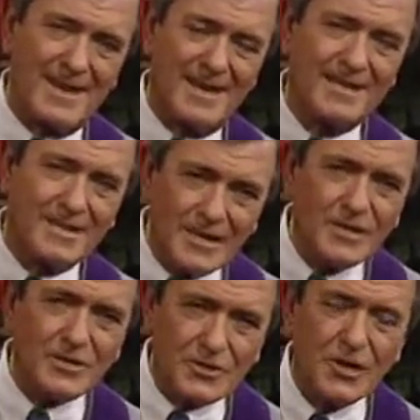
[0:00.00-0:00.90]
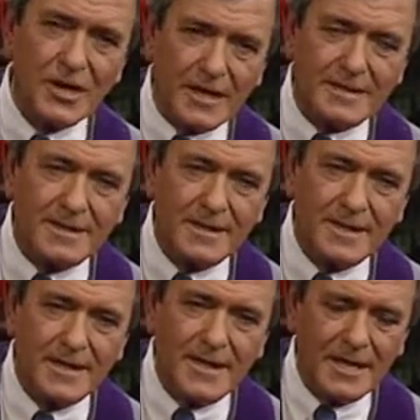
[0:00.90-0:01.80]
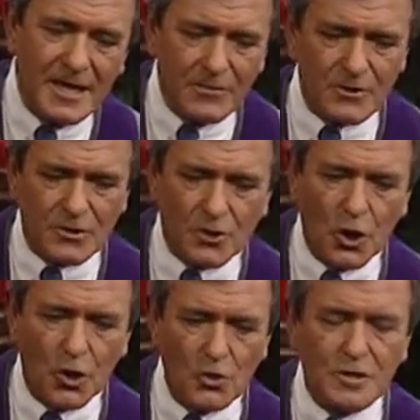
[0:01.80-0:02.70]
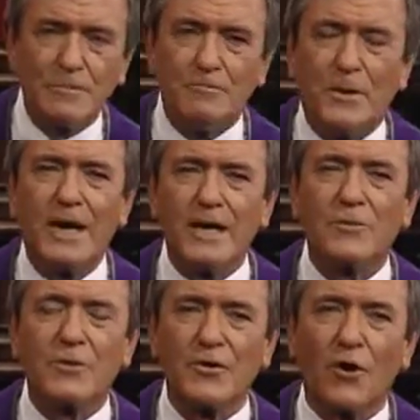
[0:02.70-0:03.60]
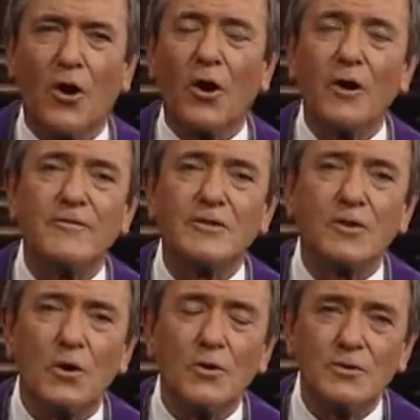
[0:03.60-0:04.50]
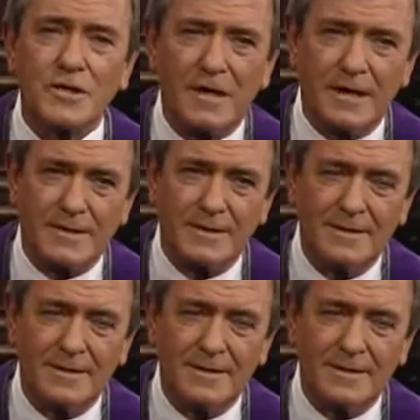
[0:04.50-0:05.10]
And each night, he would go to bed with all of his clothes on.